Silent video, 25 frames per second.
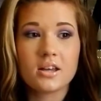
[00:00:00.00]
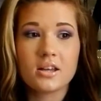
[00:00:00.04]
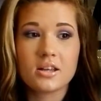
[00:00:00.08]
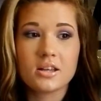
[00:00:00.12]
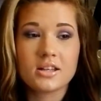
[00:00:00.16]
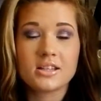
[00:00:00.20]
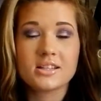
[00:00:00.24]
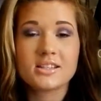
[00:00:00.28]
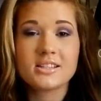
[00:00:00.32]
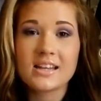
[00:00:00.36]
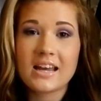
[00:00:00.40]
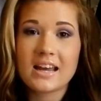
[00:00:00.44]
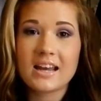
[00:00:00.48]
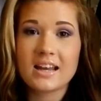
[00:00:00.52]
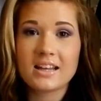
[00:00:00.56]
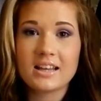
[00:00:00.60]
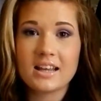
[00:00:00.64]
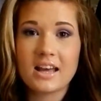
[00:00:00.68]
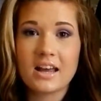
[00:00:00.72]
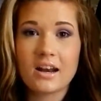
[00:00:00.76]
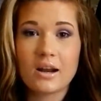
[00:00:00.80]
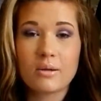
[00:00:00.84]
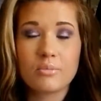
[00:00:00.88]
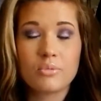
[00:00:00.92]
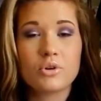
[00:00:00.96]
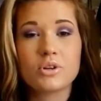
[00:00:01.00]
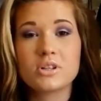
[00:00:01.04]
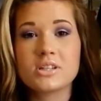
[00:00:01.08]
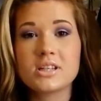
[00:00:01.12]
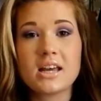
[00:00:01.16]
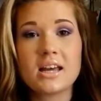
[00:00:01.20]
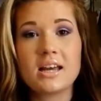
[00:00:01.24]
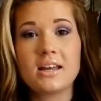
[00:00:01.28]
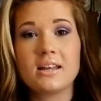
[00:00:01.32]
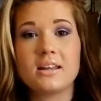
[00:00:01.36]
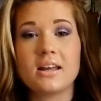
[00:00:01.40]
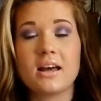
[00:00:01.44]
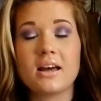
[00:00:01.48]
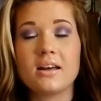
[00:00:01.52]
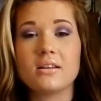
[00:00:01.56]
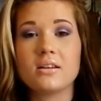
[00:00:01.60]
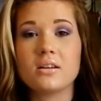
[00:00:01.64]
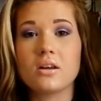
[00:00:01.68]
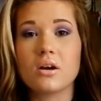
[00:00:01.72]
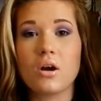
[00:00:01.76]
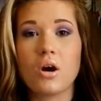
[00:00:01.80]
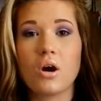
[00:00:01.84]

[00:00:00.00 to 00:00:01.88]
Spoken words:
in saying that, I'm not saying that